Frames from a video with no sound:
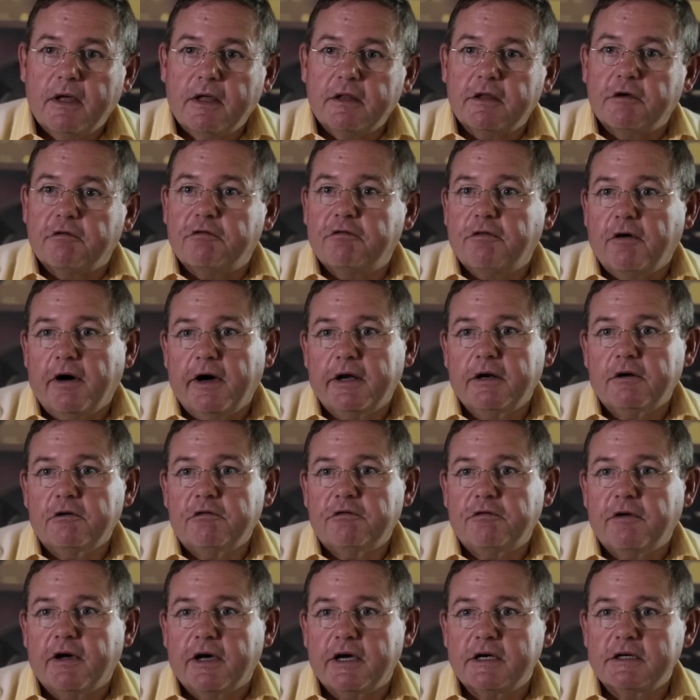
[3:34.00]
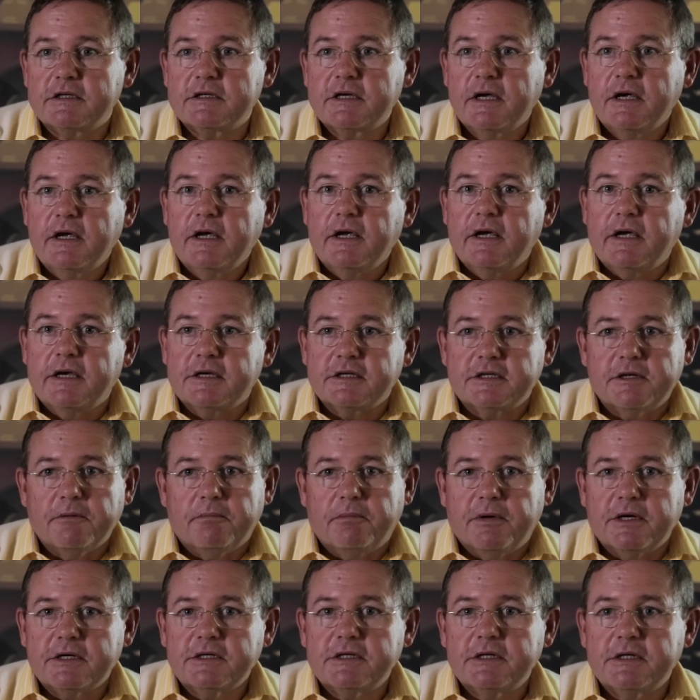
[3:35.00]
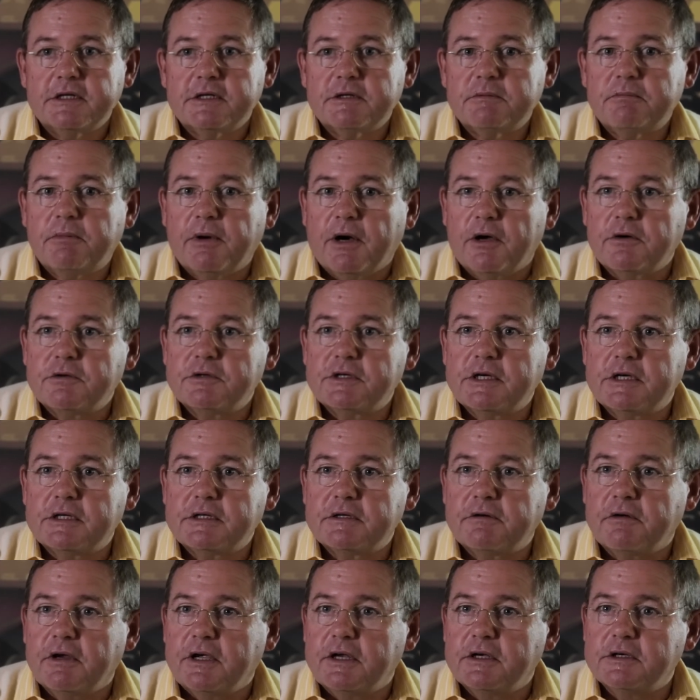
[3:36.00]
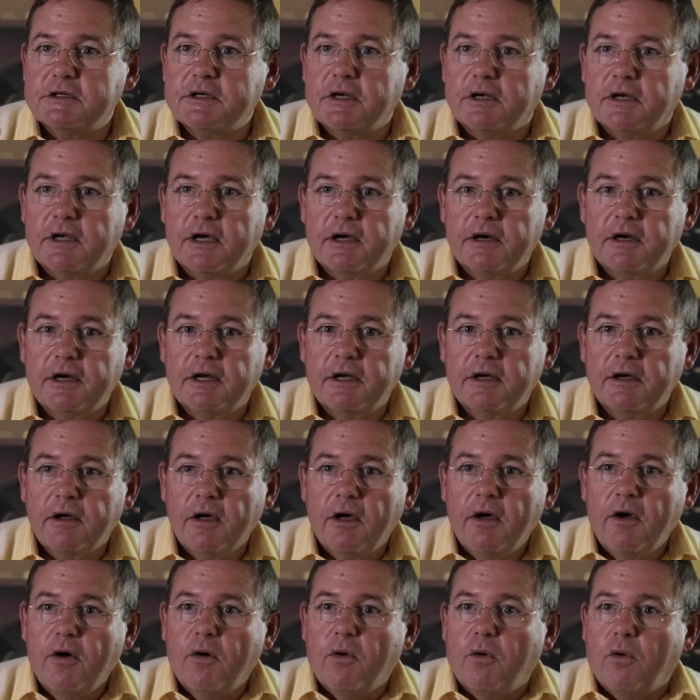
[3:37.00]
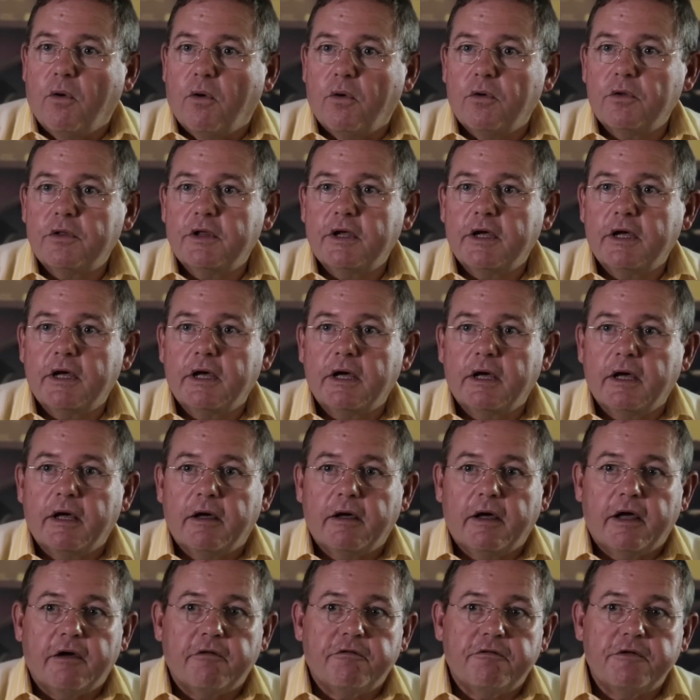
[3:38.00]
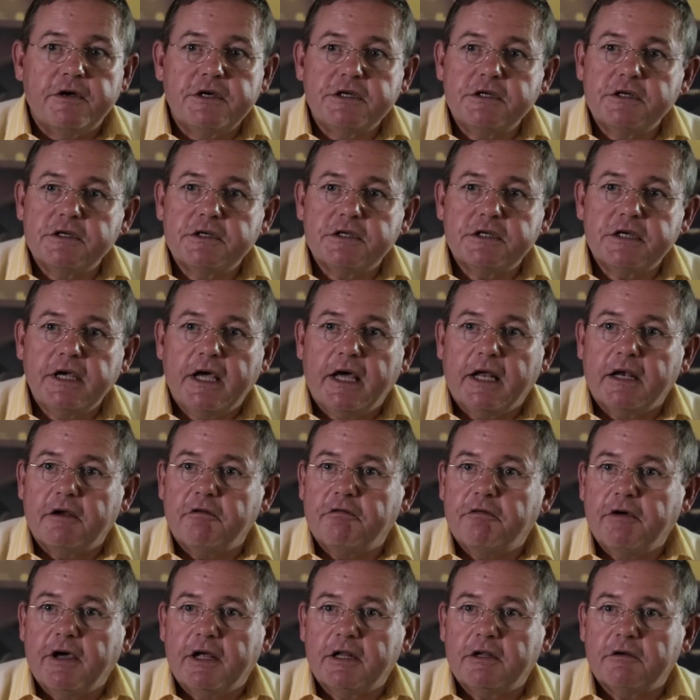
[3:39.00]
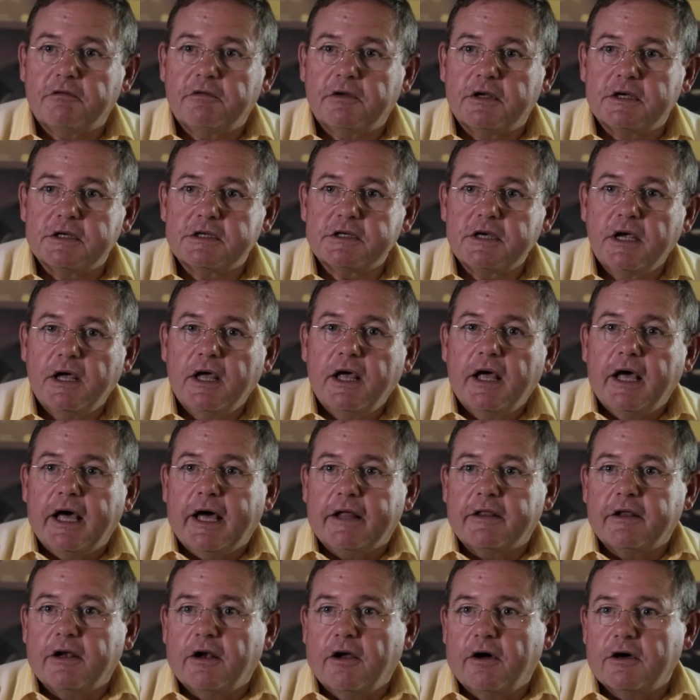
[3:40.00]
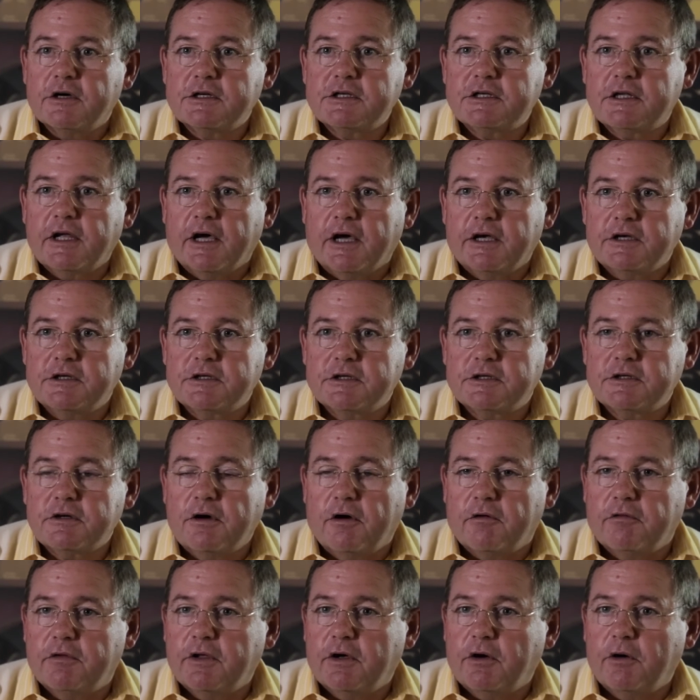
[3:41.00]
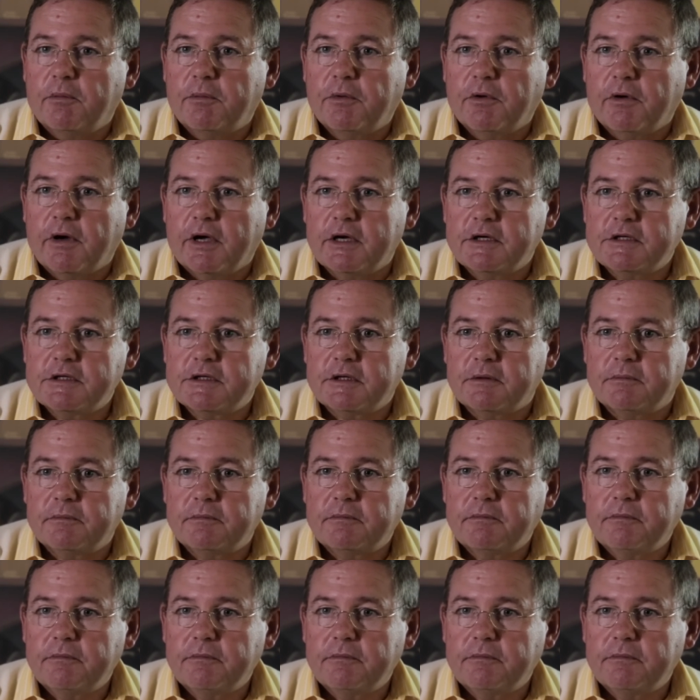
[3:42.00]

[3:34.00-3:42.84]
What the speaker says: The final phase is the business process re-engineering, or the efficiency and effectiveness at the last stages of the operation.